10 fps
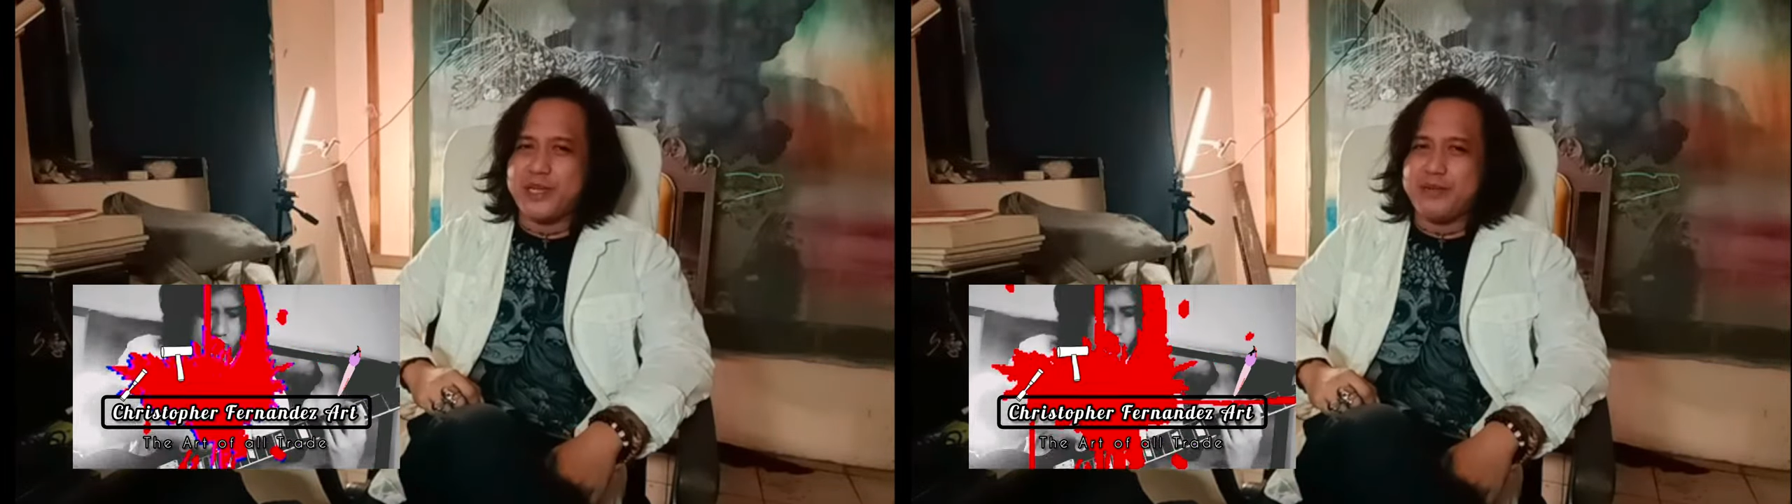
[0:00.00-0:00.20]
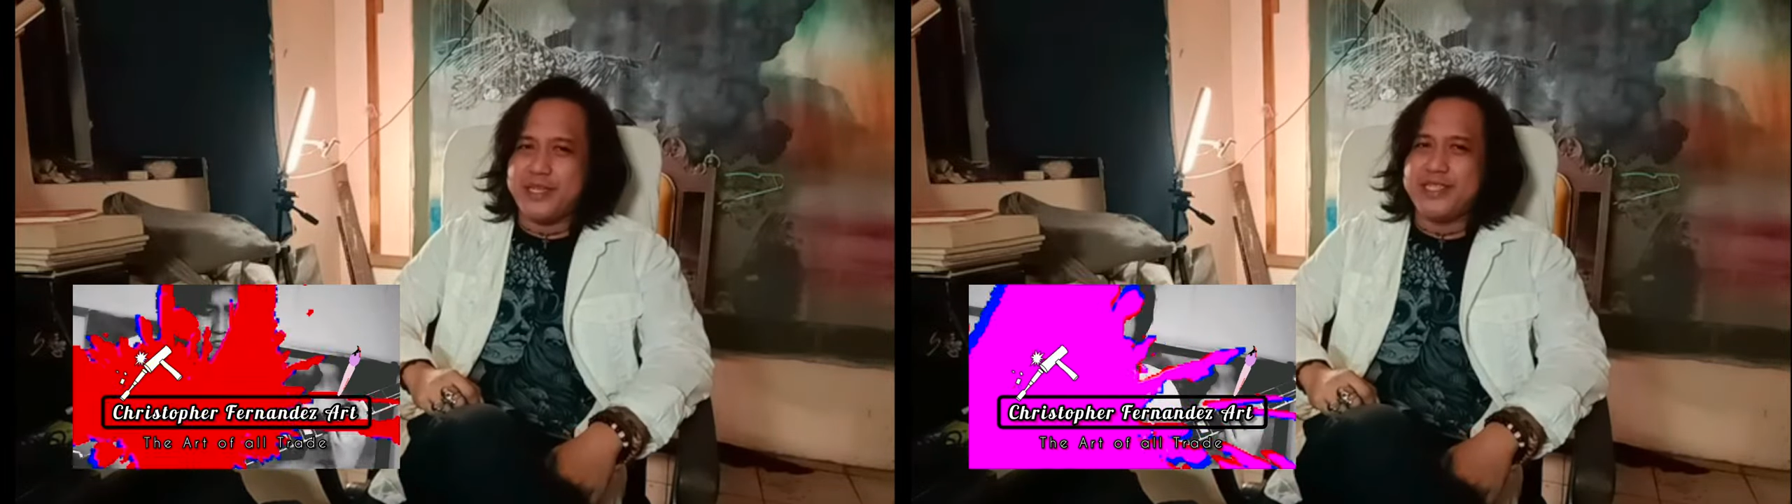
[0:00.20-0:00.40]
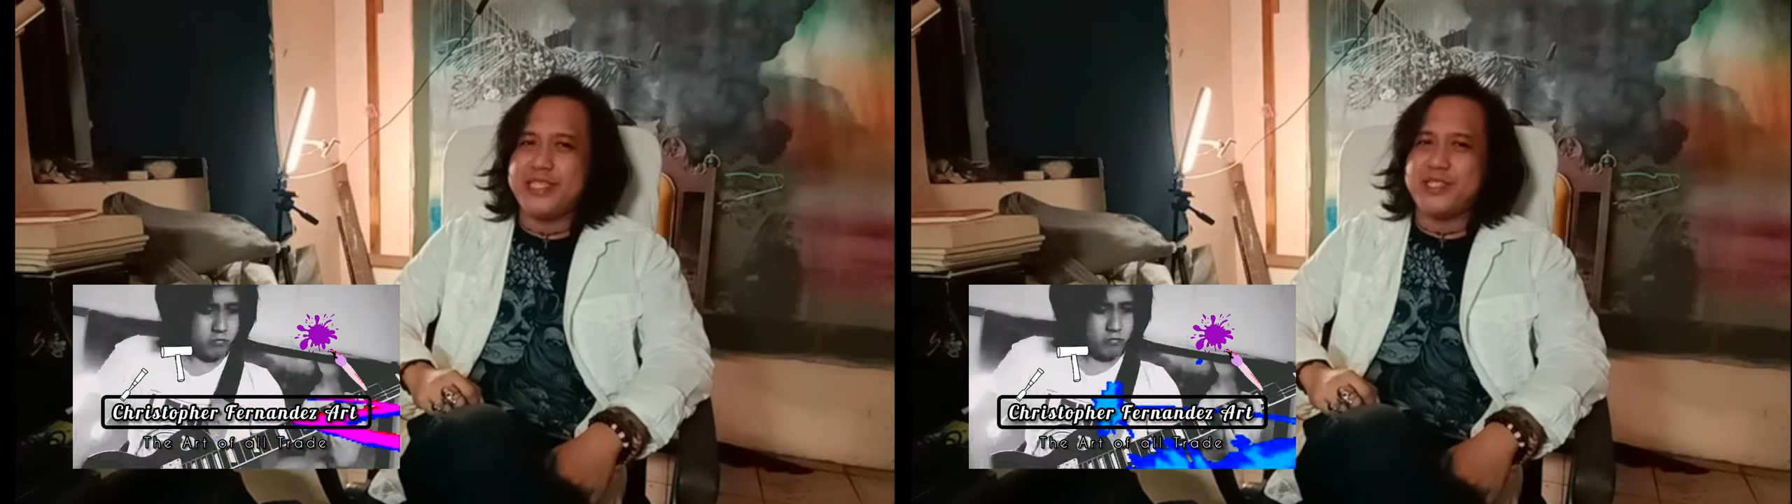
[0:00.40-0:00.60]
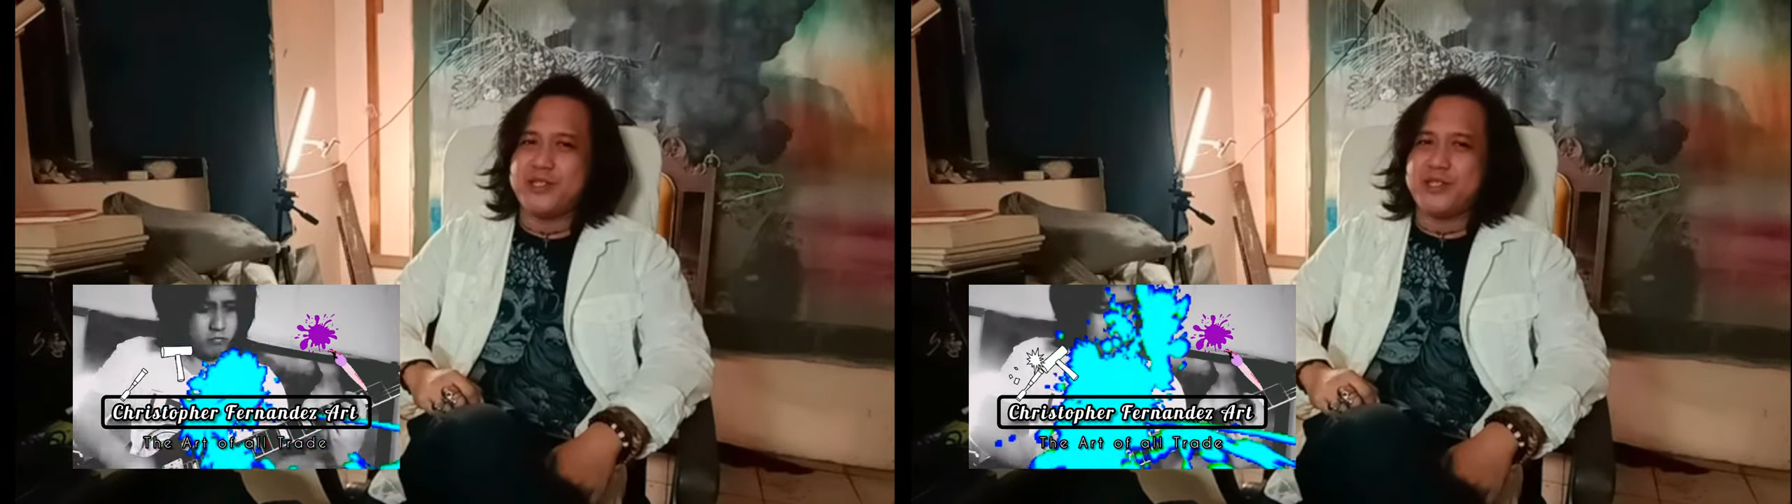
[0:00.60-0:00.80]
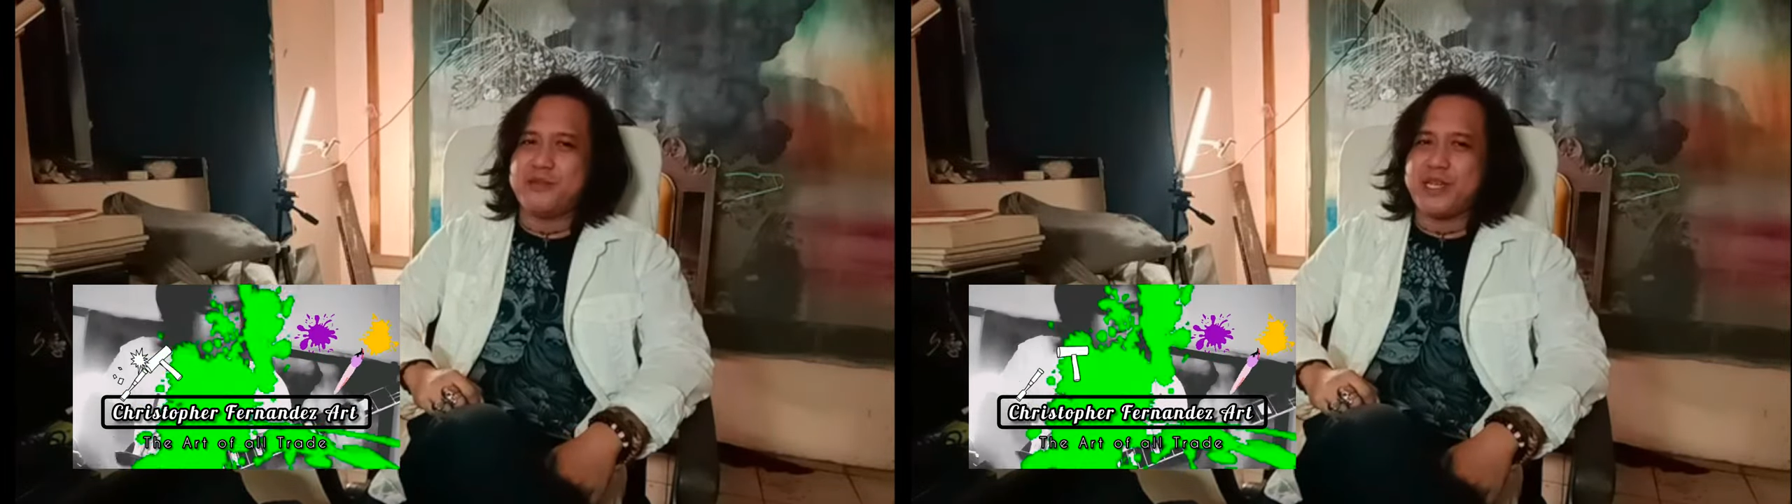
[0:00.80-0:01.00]
and hit the
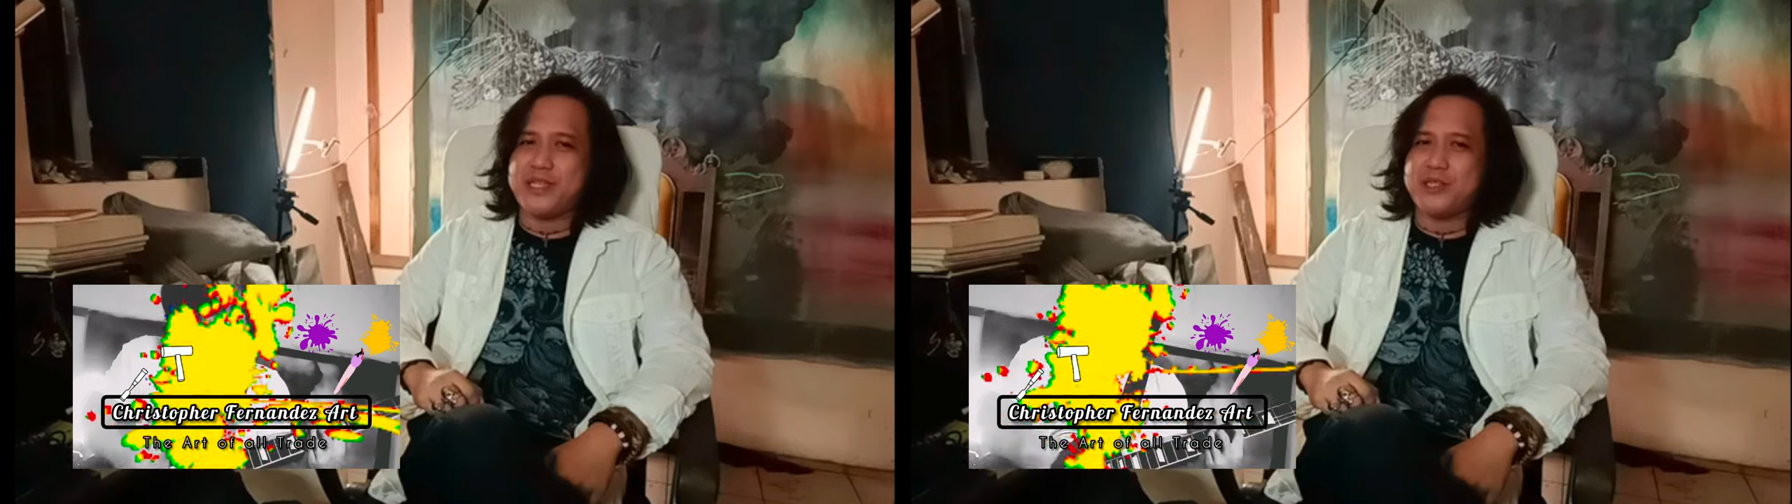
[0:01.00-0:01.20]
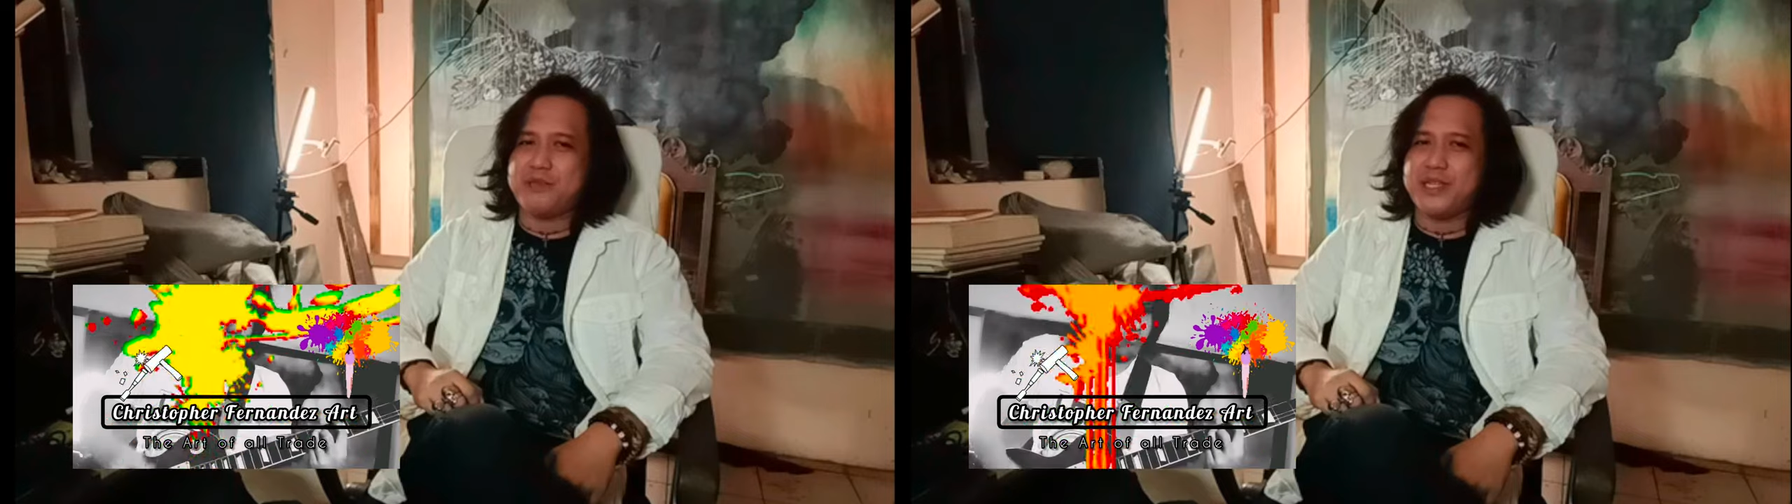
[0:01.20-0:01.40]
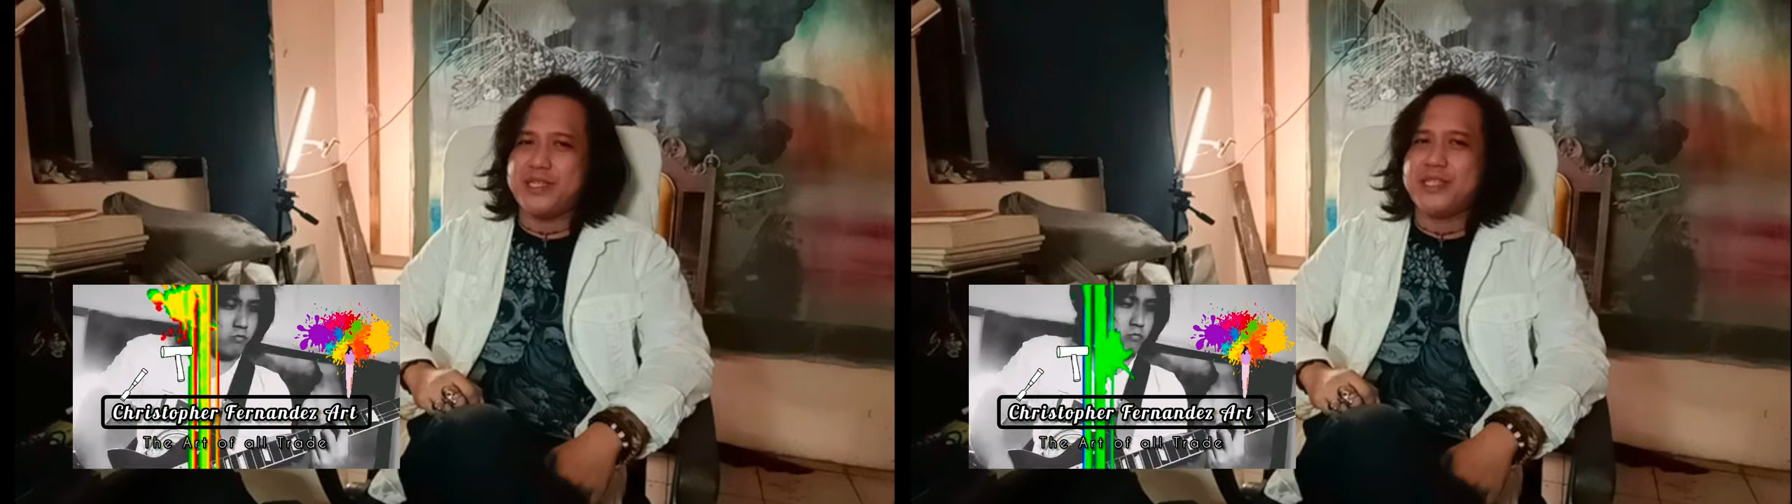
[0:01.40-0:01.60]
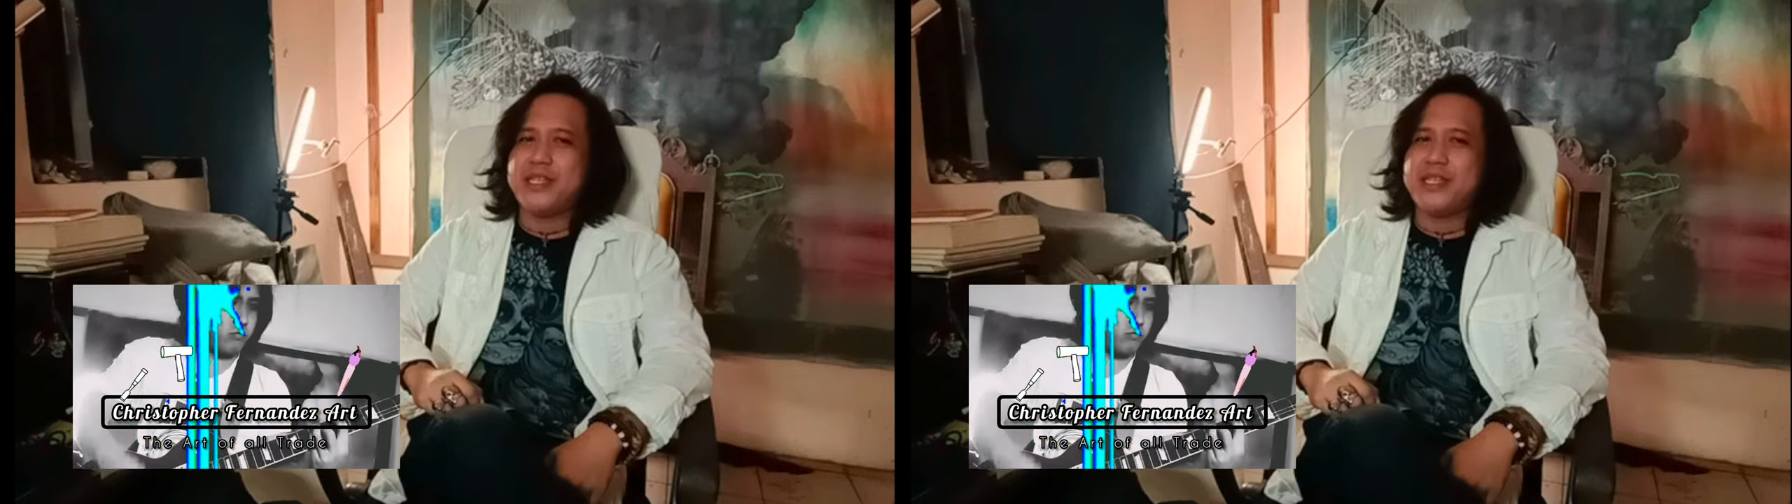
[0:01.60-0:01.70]
notification bell